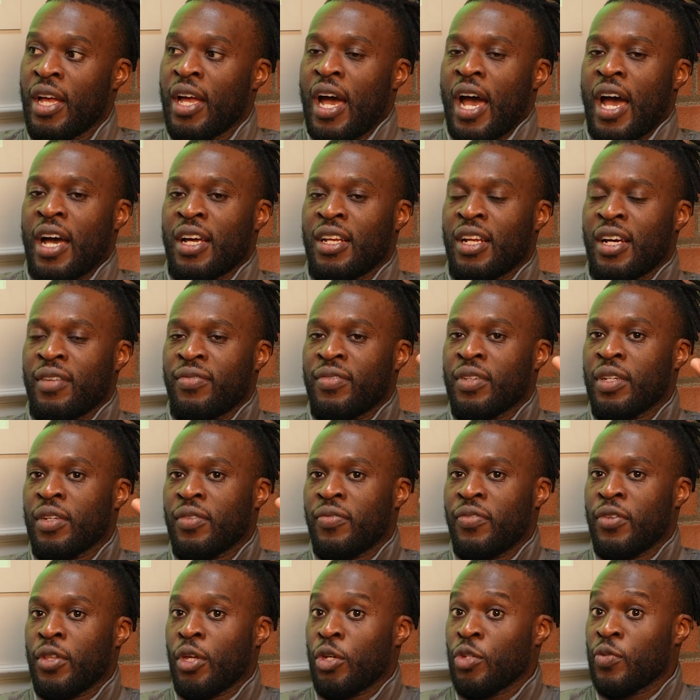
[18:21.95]
And I think for
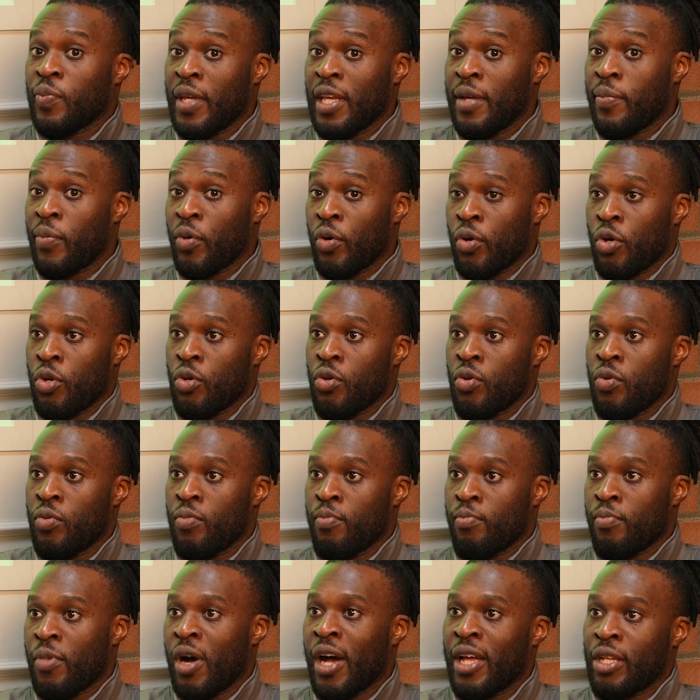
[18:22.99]
those people who
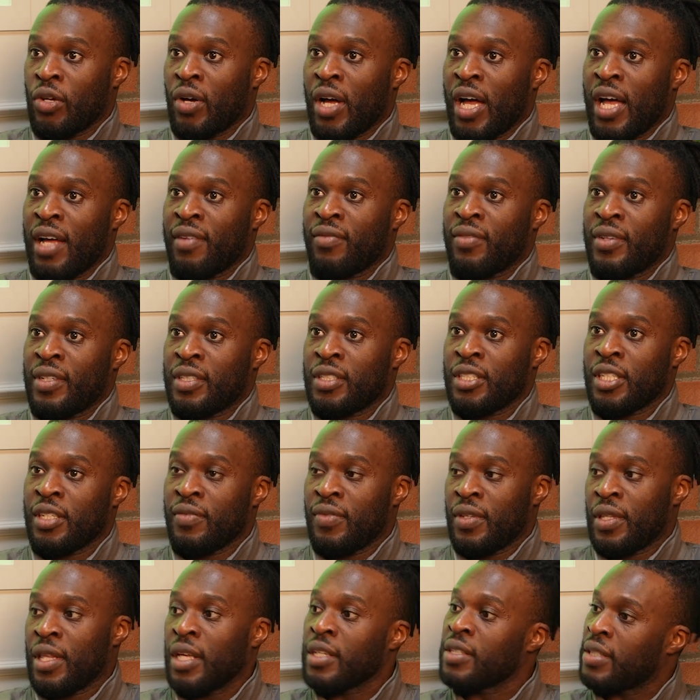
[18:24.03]
might not have a CV
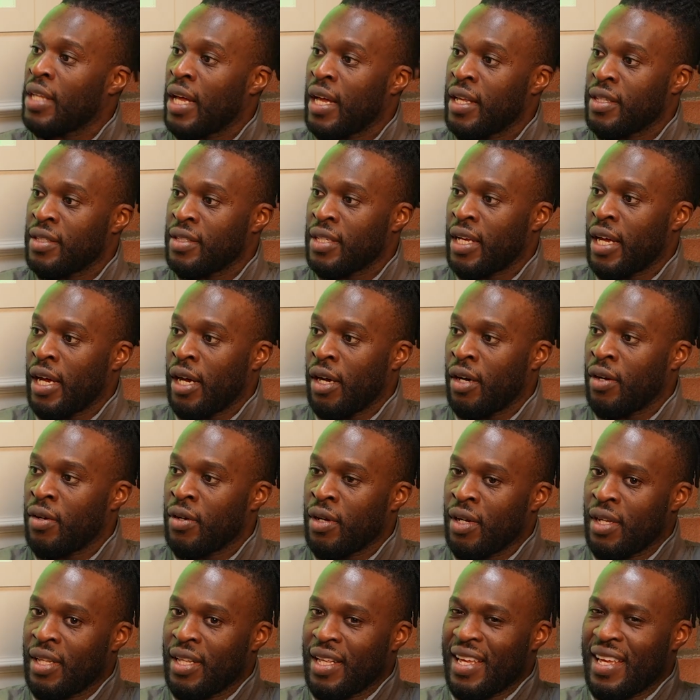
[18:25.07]
that stands out,
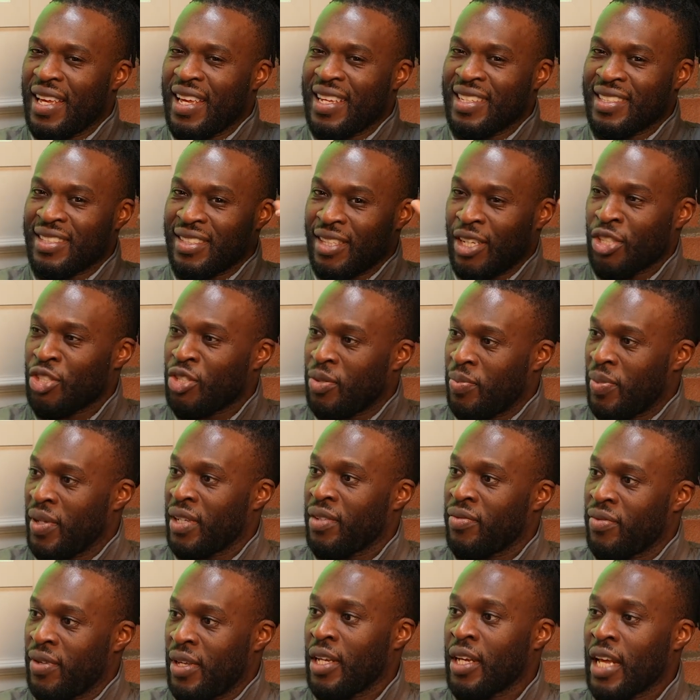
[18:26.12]
it's such a big
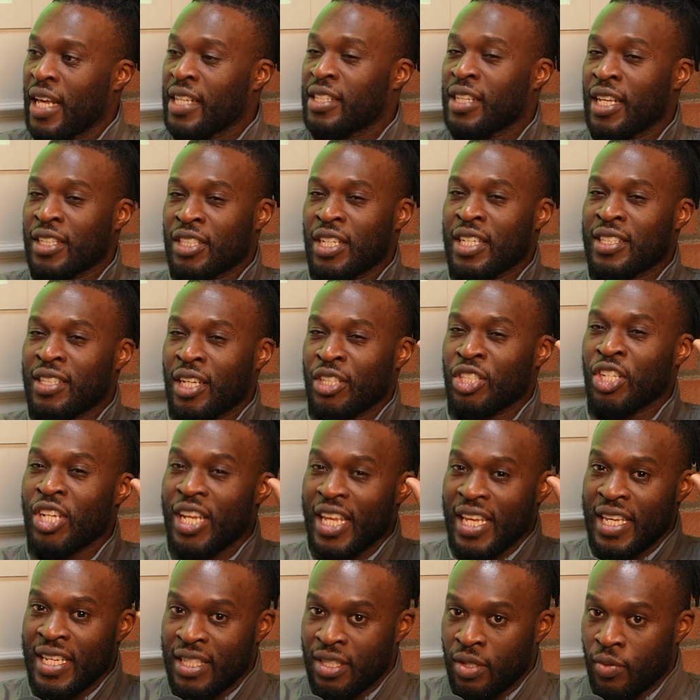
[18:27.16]
thing. It's such an
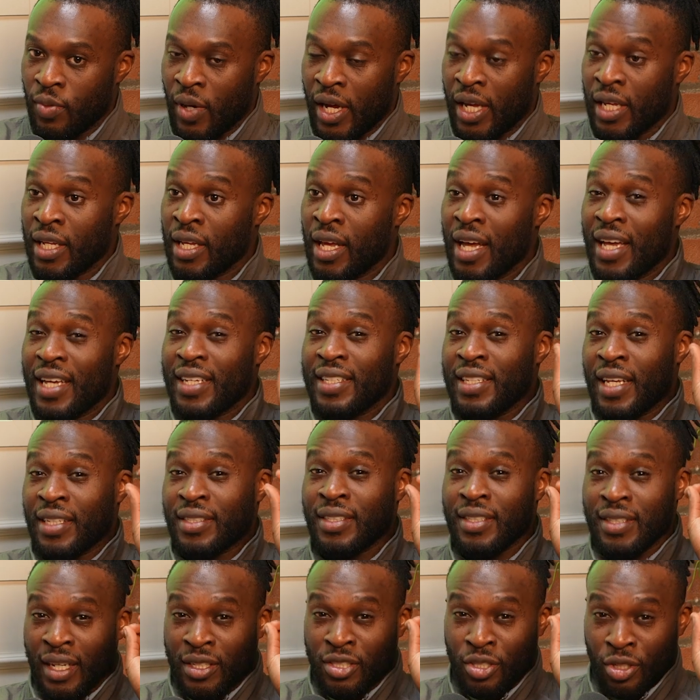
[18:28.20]
easy way. Yes, it
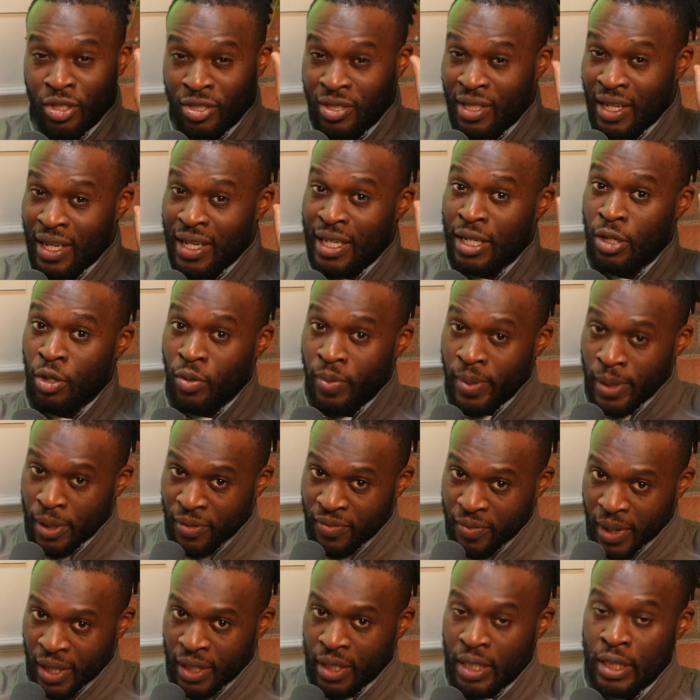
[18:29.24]
does cost a little bit of
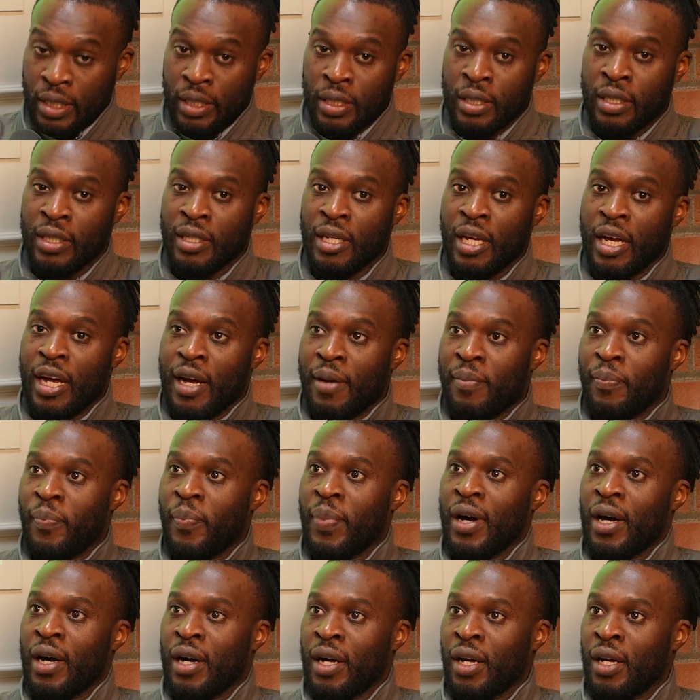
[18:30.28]
money,
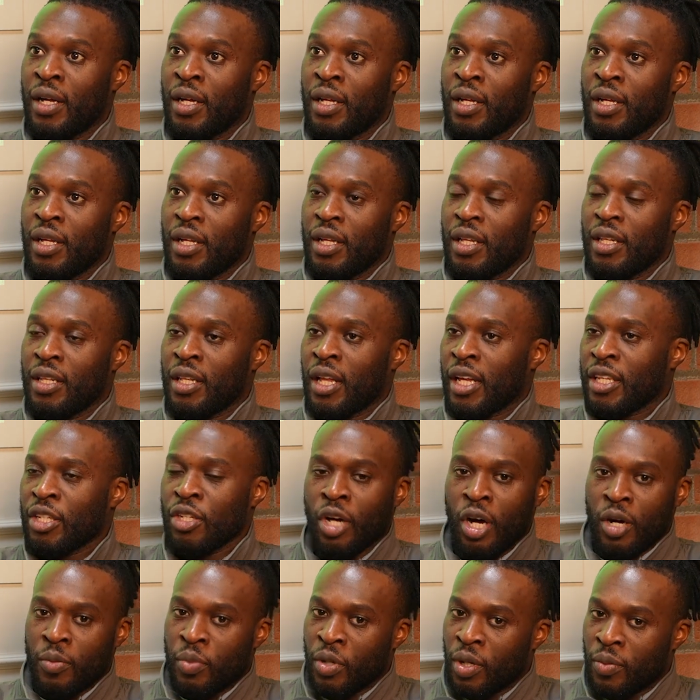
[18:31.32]
but like you
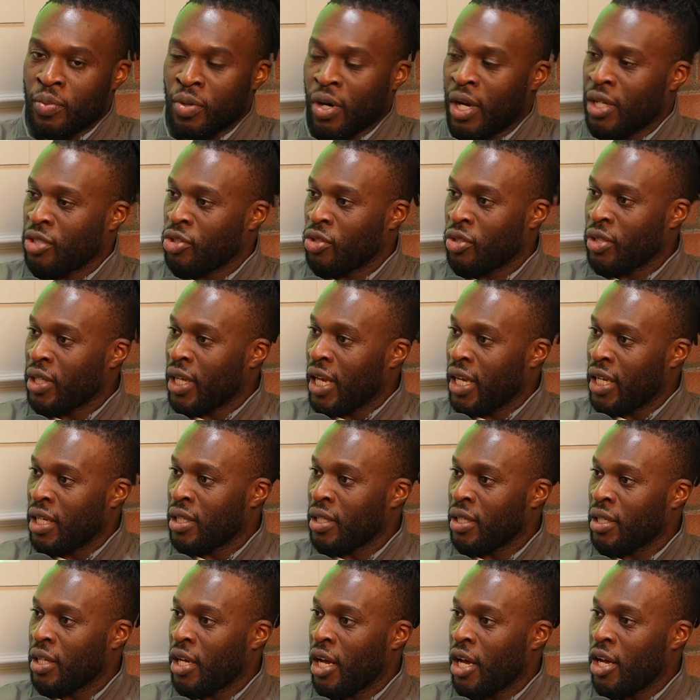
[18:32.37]
can't put a price on
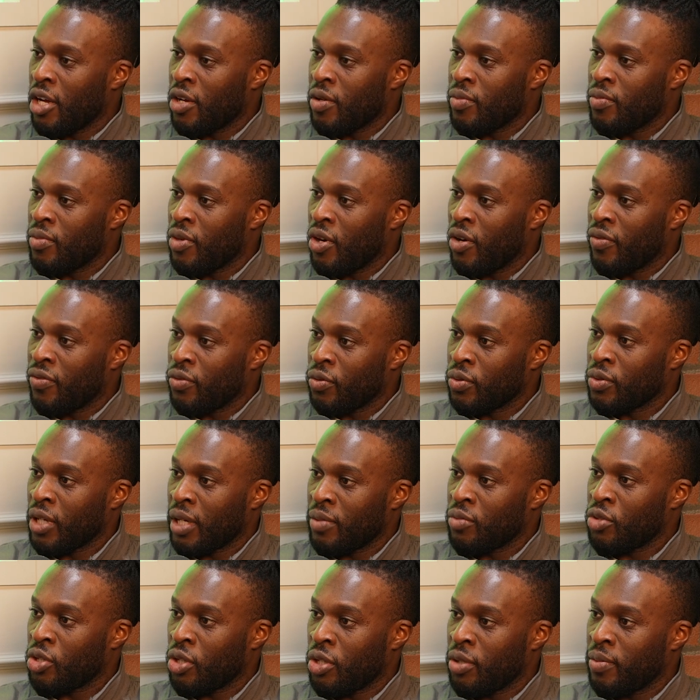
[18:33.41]
getting a full-time
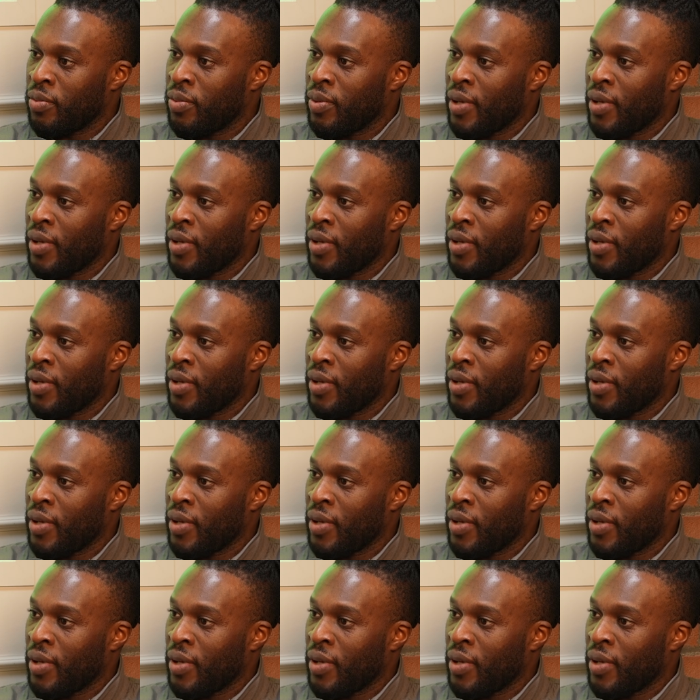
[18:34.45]
job.